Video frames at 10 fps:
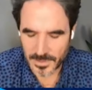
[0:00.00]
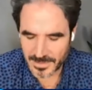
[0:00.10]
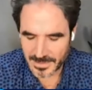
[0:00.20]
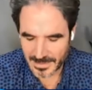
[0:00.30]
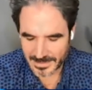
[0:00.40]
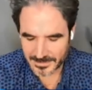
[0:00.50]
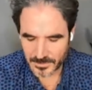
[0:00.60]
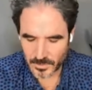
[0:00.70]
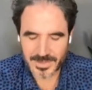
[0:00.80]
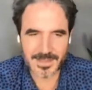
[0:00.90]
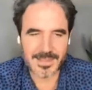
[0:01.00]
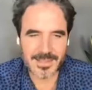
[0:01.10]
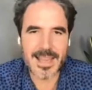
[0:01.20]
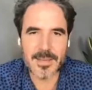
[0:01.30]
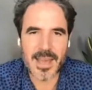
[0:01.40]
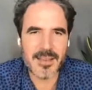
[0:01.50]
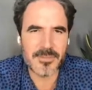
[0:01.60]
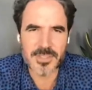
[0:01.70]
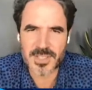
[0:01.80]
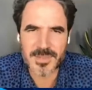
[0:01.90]
with the
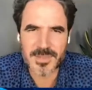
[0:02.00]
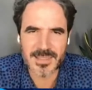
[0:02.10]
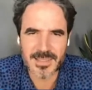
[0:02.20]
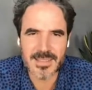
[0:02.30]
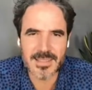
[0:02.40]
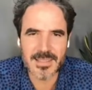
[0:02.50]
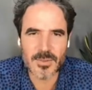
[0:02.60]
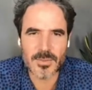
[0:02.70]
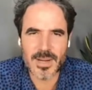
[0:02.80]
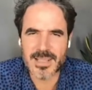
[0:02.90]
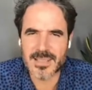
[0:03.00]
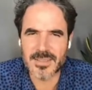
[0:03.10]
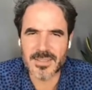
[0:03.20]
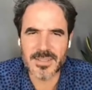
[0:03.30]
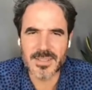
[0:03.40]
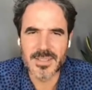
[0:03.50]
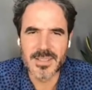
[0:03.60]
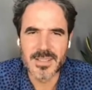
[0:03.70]
IMF or something, right? Or